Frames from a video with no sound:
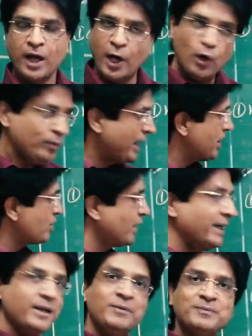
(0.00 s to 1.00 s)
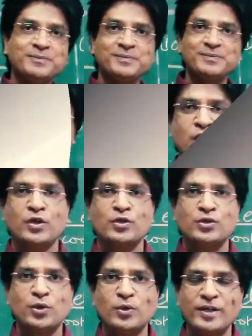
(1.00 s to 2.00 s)
I hope that is clear.
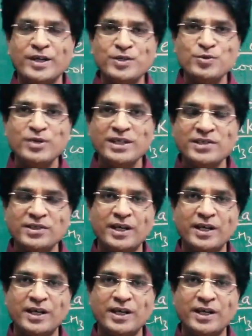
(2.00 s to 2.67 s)
So okay students,